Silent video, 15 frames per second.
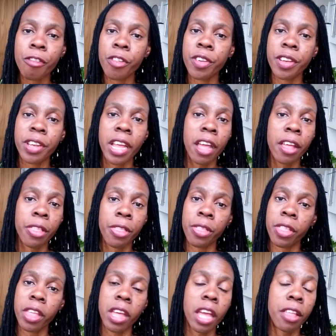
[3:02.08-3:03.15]
different
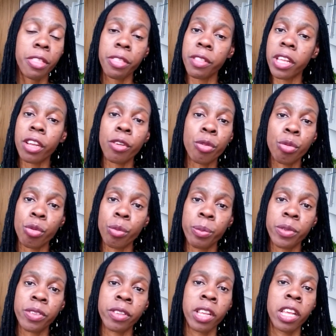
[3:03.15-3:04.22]
ethnic
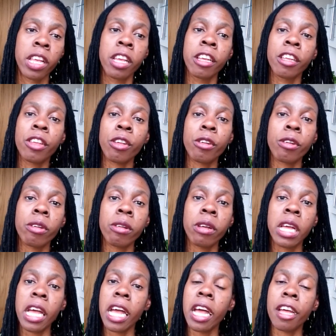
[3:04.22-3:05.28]
groups, you
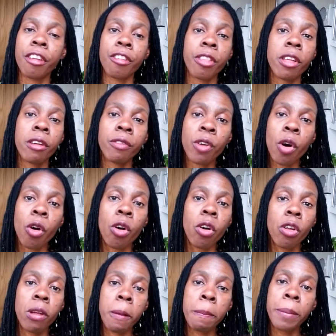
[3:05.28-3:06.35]
know, and they've
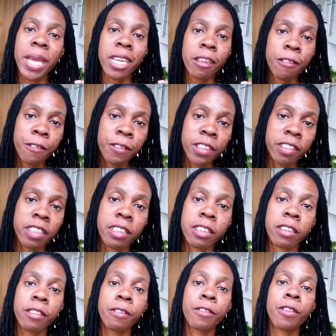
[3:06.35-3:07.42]
all
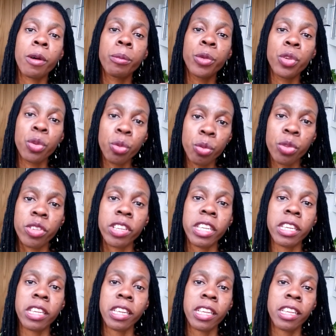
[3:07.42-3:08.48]
benefited from
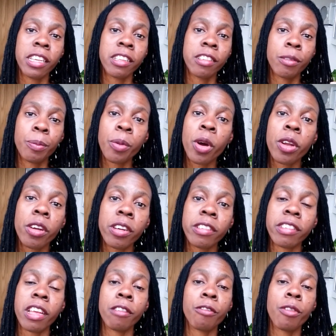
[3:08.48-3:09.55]
using his
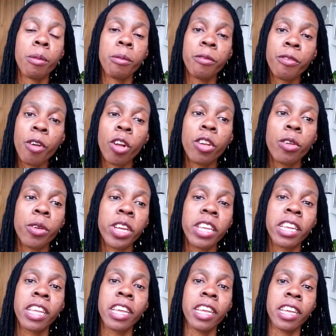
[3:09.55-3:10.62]
products and from
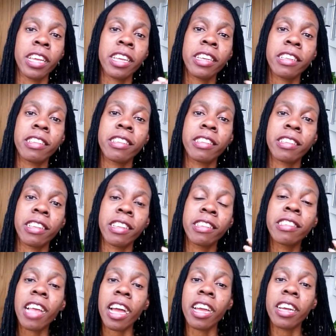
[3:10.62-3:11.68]
following his
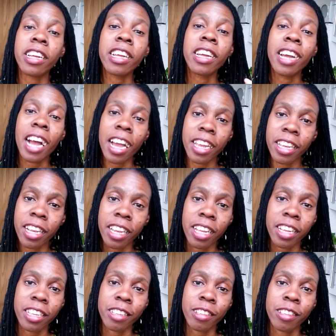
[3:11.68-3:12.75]
diet
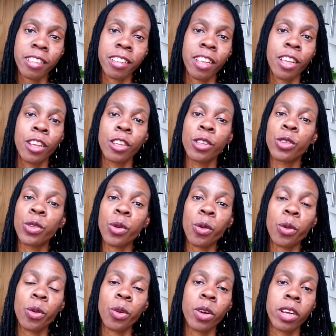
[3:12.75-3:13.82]
guidelines.
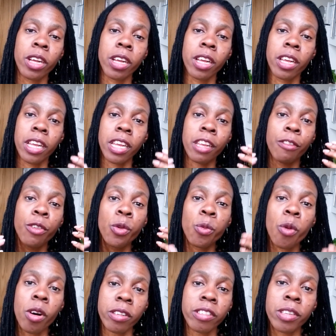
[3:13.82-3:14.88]
So if you
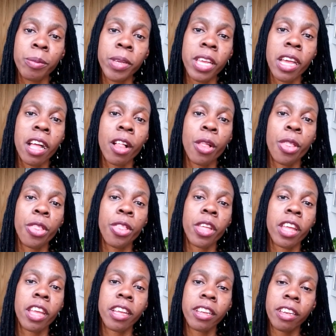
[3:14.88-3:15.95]
want to be
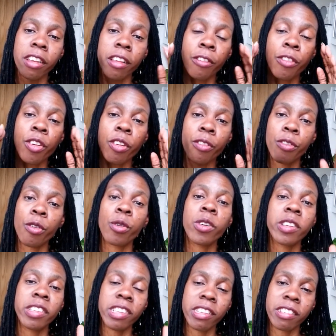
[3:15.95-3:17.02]
healthy, and if your
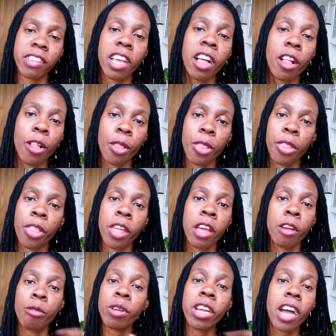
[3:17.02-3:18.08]
focus is health,
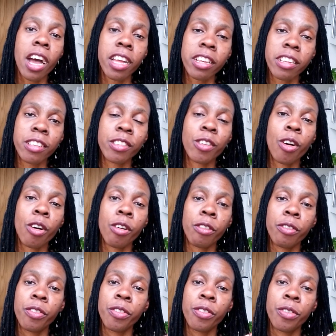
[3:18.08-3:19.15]
regardless
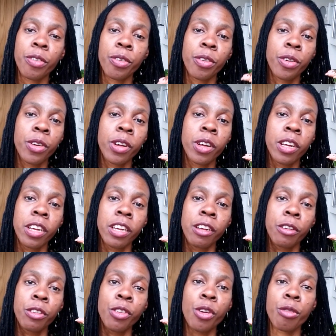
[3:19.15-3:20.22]
of
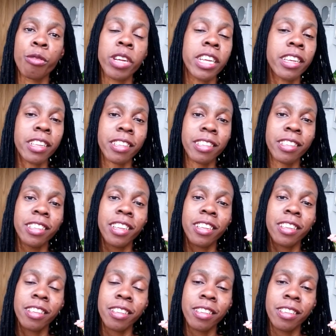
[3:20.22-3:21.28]
your race
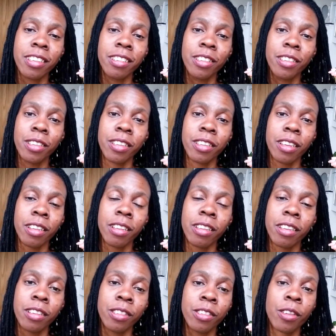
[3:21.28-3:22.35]
and
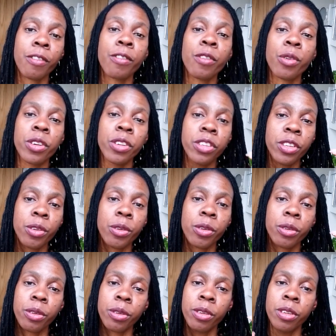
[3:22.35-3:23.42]
so forth, you
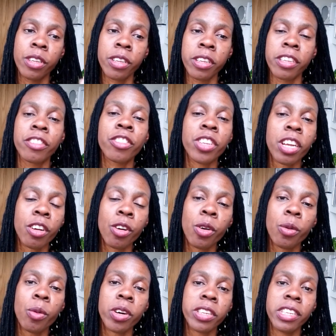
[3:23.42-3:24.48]
know, check
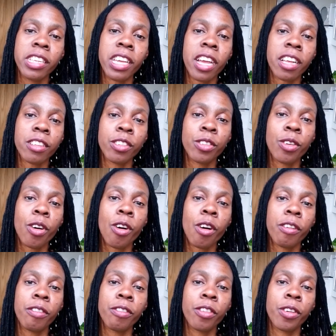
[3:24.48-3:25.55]
out what he has to
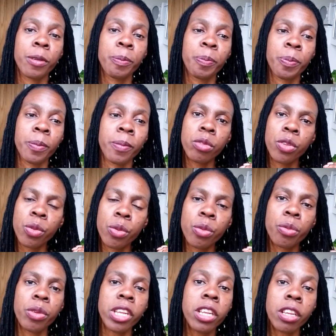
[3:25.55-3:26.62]
offer.
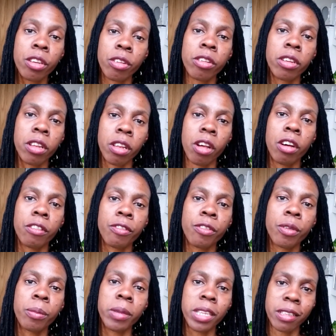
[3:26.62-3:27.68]
You'll really learn a lot
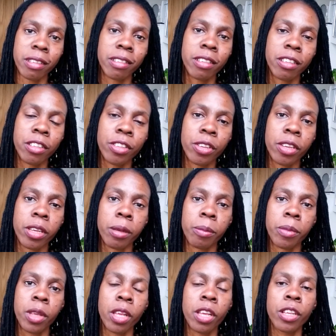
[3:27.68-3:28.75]
from listening to
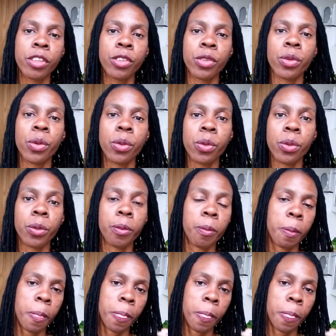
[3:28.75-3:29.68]
him. So